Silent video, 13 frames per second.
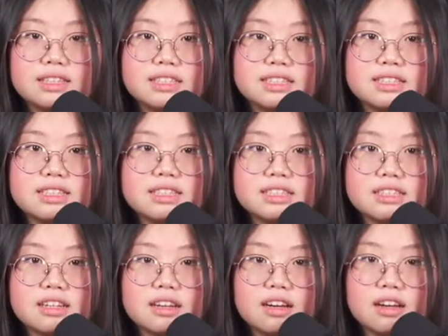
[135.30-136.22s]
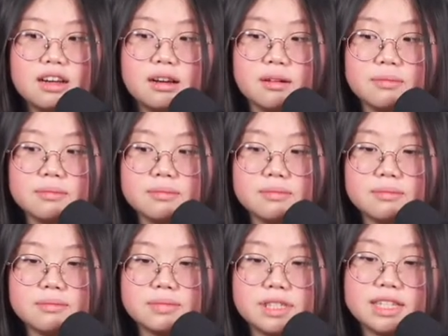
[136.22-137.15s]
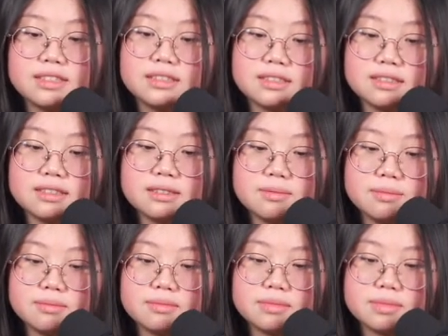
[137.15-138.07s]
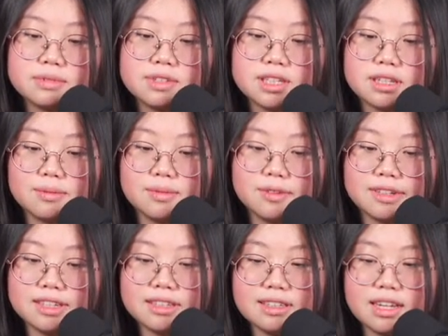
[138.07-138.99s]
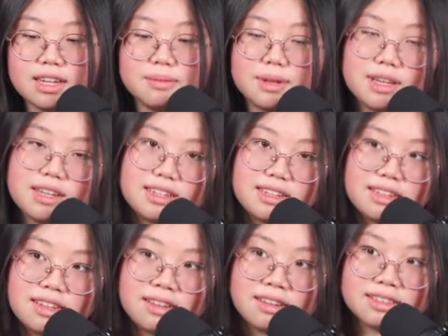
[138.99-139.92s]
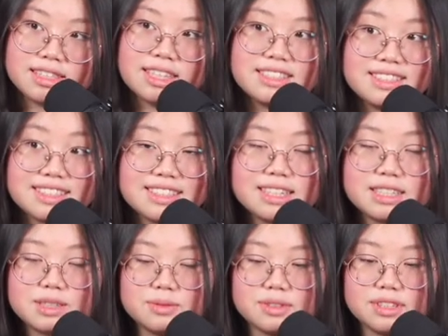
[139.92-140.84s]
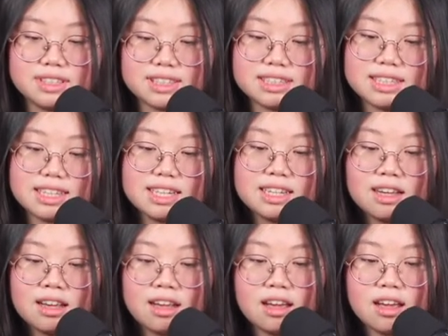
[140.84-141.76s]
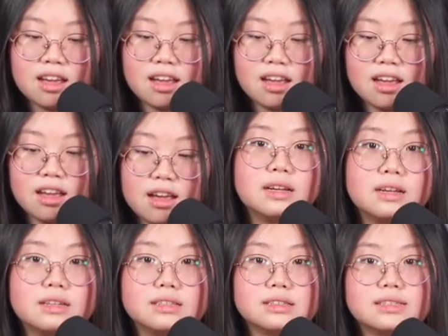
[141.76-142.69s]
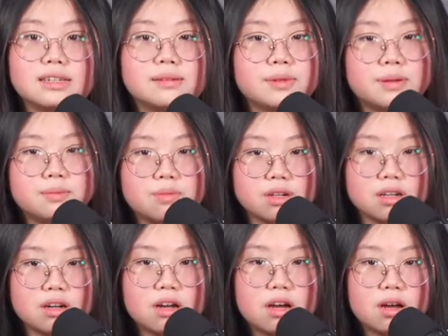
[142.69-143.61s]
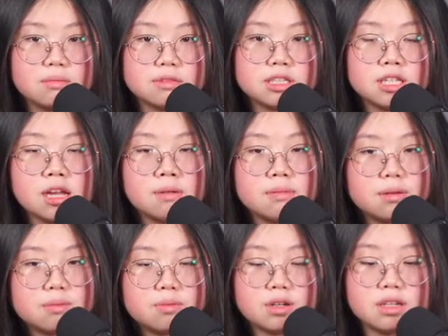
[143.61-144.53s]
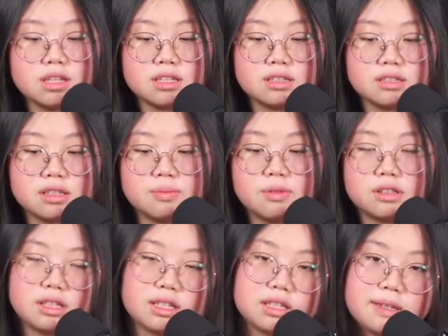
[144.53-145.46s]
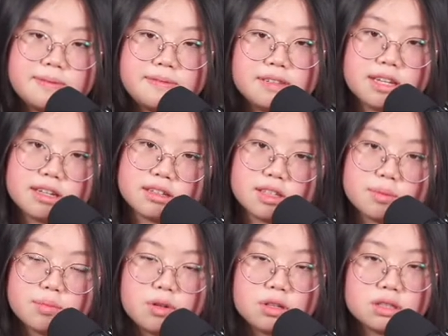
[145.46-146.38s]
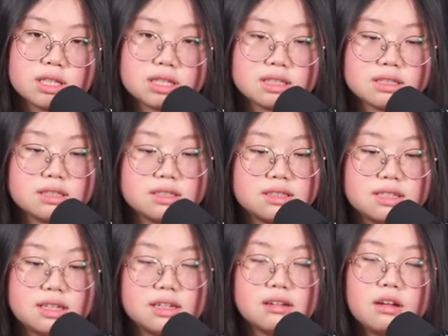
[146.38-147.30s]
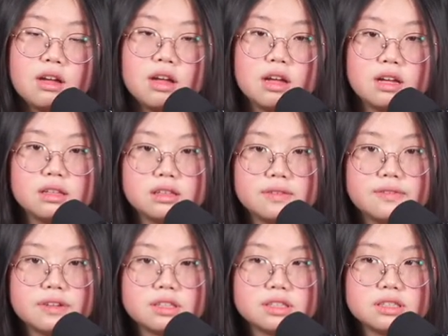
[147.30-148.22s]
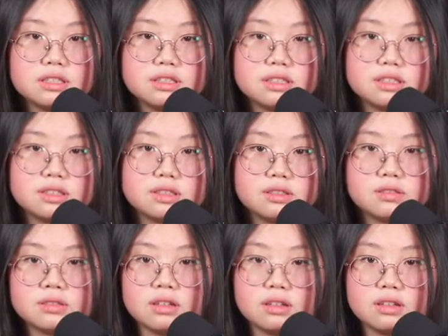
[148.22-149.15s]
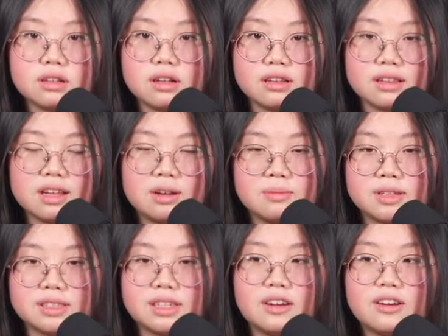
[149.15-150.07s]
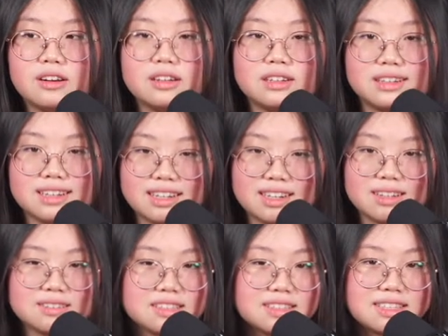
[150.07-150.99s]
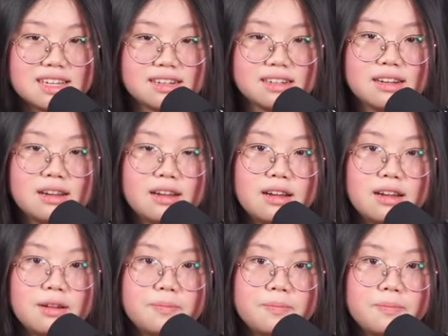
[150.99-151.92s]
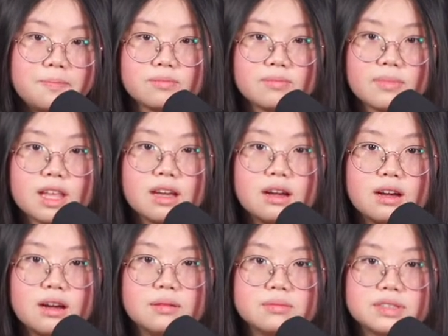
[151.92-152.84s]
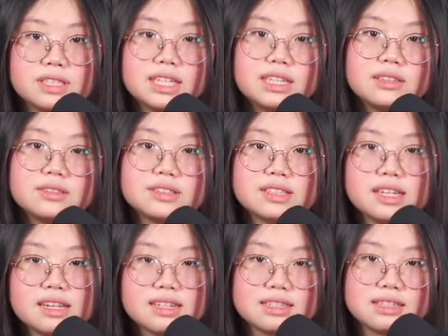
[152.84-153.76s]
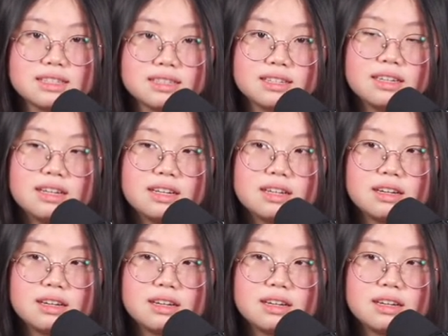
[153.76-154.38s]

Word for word: And this is a plant cell model I made in the science class with the clay. And cell membrane. Um, cell membrane is a protective layer that protects the cell, and the function is to allow material in and out the cell. Um, cytoskeleton.